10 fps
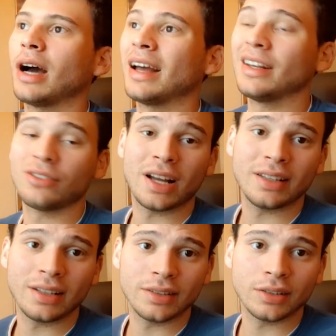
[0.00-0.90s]
i never had
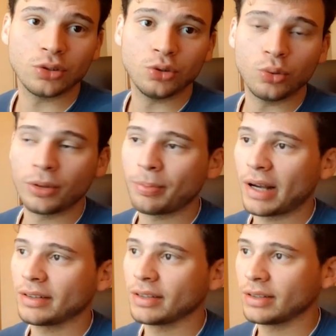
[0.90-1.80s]
anything to do with
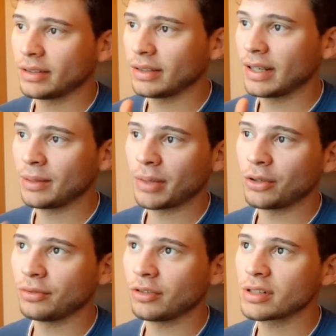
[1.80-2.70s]
python in my
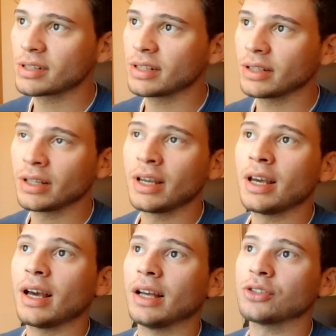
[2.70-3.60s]
university
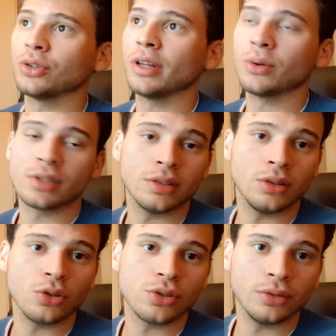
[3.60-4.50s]
and so that was uh,
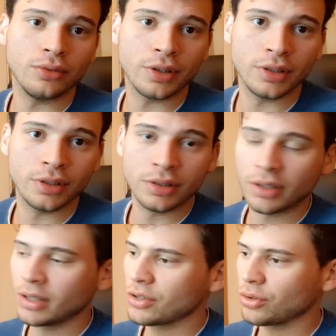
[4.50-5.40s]
also a very
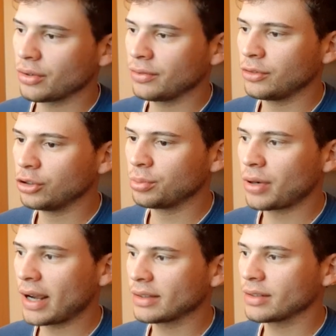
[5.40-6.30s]
sort of good
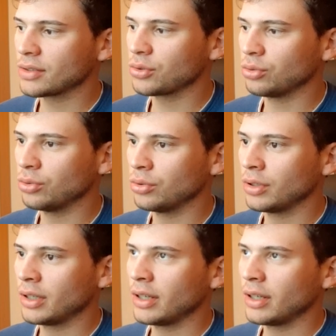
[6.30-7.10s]
practice to